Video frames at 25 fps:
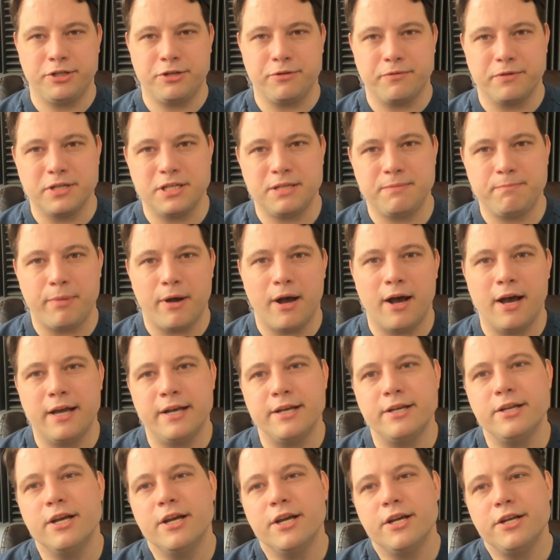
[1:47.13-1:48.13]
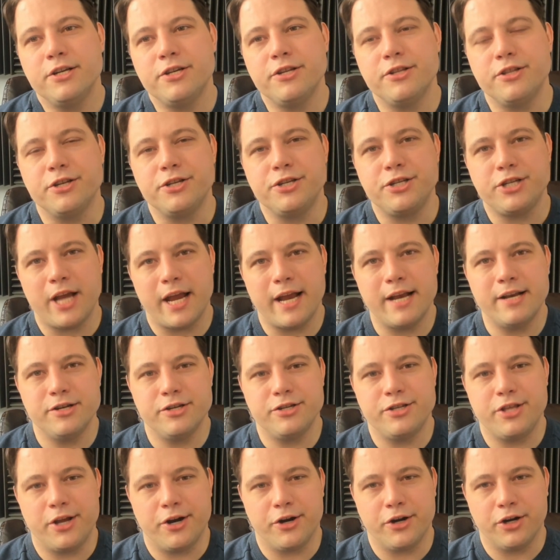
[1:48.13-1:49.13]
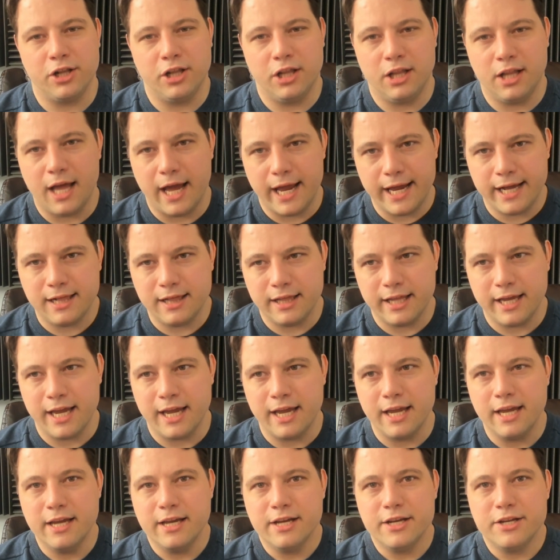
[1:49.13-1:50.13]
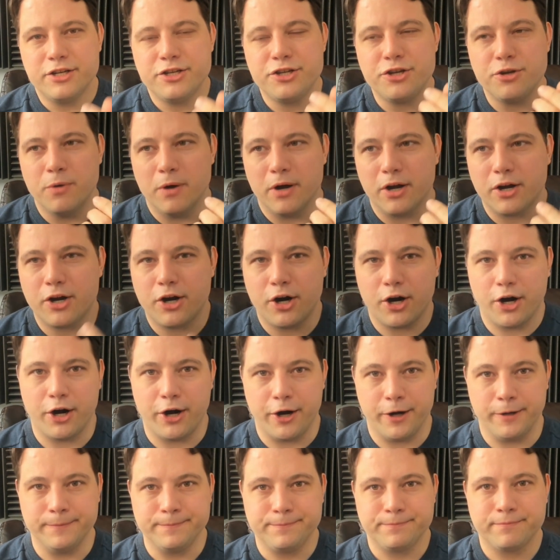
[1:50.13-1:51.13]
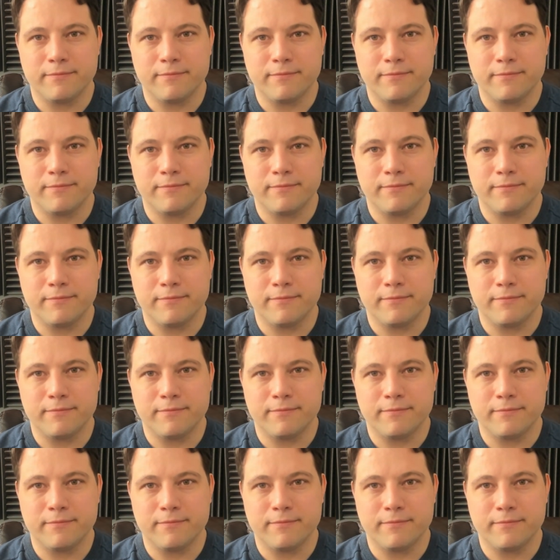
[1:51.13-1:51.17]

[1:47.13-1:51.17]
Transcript: to respond to the changes that are likely to occur